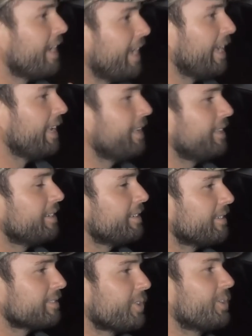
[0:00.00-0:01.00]

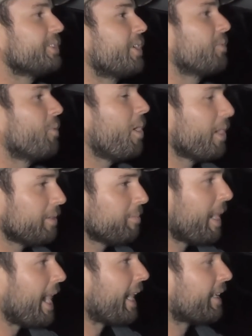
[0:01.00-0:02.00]
and so I started walking
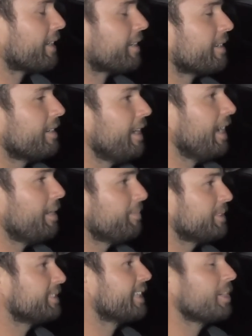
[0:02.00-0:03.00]
back to
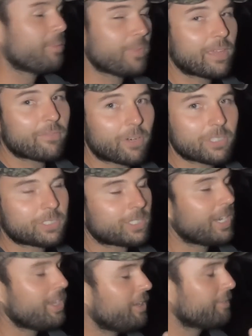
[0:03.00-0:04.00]
set up on that first
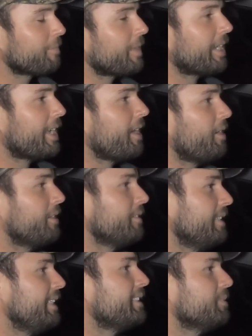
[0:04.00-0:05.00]
trail, and I cut on a
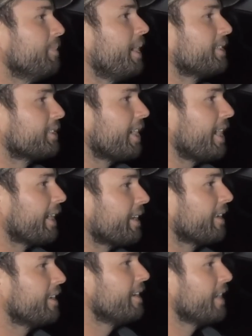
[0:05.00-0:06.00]
decent buck track
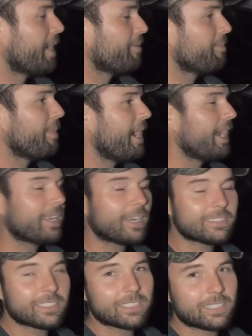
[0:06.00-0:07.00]
coming back, and I
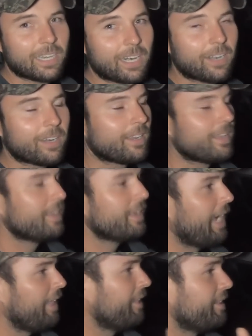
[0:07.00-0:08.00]
sat there,
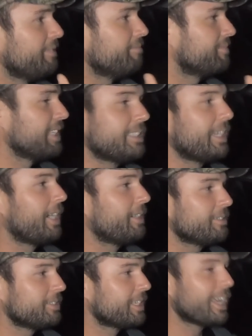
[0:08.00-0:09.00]
and then sat there and
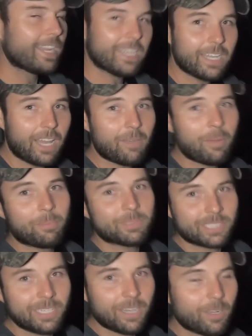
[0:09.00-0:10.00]
just got eaten alive by
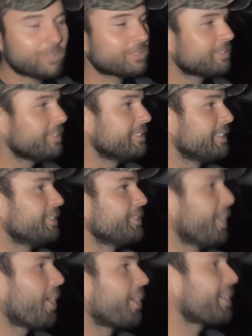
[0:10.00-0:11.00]
mosquitoes until
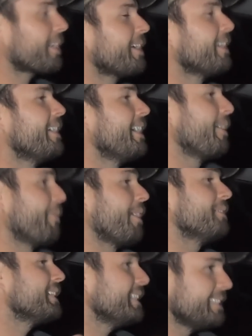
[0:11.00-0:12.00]
dark. And when I was
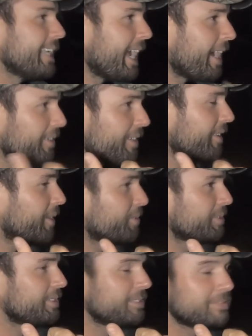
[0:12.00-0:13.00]
getting down, there was a
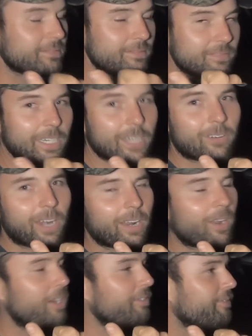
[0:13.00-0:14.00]
deer ran
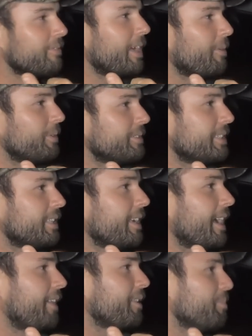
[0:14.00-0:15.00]
off that was
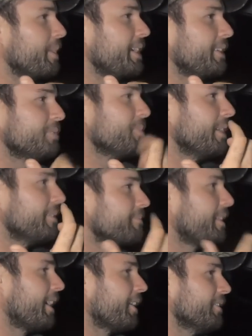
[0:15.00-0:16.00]
out in the beans, but
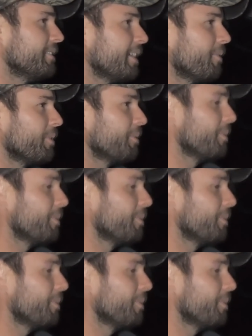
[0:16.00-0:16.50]
I couldn't tell what